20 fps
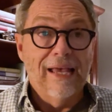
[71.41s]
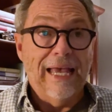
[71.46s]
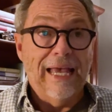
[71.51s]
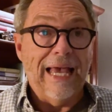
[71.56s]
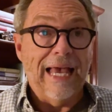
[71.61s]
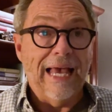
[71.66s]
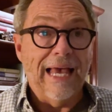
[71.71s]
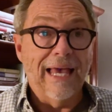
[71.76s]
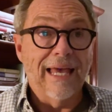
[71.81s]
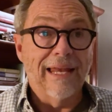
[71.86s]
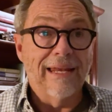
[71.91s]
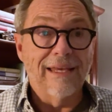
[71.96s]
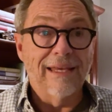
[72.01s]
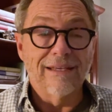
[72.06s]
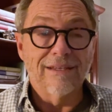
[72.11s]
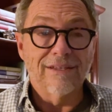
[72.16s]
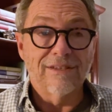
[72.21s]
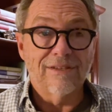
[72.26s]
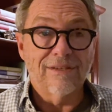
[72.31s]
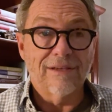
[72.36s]
and
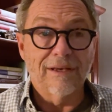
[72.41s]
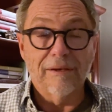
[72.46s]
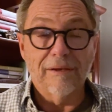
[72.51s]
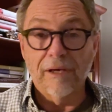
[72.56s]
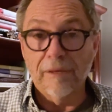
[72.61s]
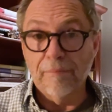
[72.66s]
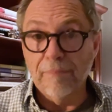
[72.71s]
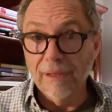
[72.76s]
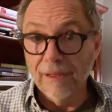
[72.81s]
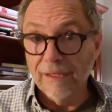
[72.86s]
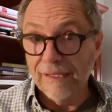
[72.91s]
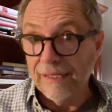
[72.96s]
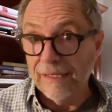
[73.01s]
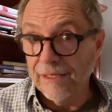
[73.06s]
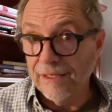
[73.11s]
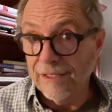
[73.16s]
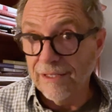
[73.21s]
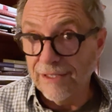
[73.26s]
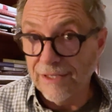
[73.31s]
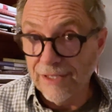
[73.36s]
his ability
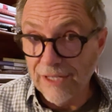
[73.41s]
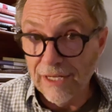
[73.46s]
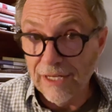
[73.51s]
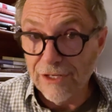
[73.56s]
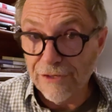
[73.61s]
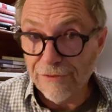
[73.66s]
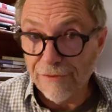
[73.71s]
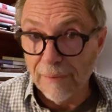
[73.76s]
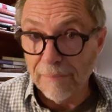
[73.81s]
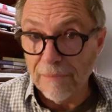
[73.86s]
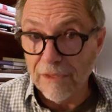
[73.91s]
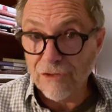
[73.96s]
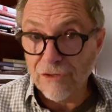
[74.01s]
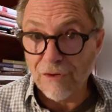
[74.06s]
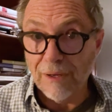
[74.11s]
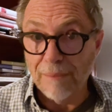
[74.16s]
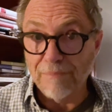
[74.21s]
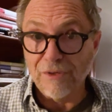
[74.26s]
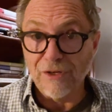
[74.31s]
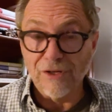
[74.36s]
to teach from the
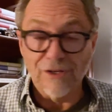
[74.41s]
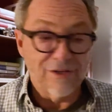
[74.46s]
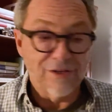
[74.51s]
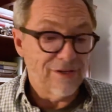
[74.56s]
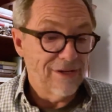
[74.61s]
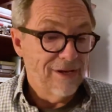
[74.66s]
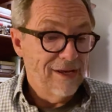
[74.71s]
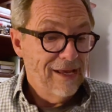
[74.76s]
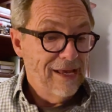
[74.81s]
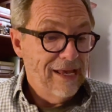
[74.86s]
scriptures.